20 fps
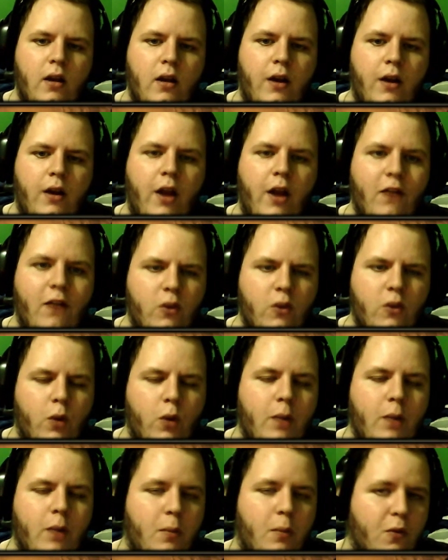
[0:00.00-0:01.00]
And not having to
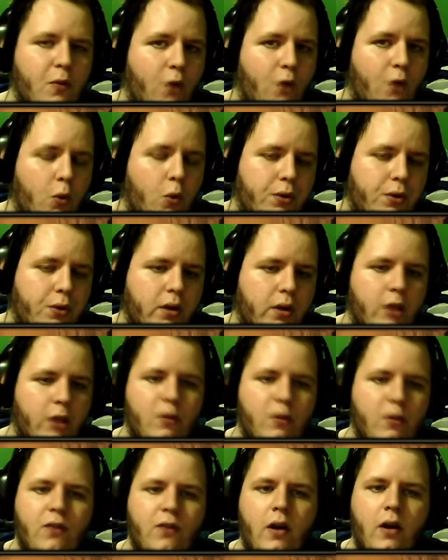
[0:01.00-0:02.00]
worry about provoke when you're killing
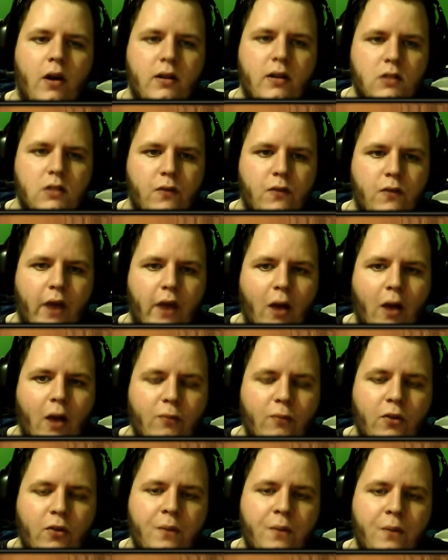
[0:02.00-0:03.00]
Rift Guardians is very
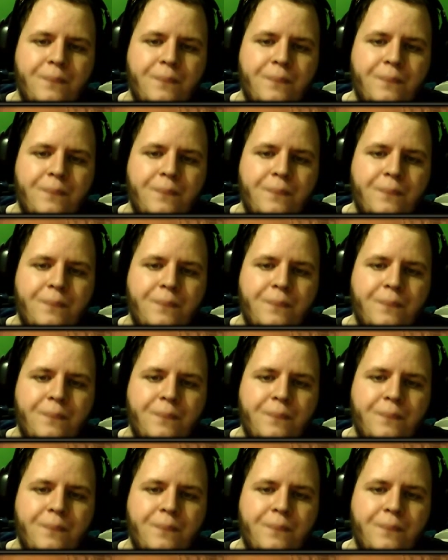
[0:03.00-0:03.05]
helpful.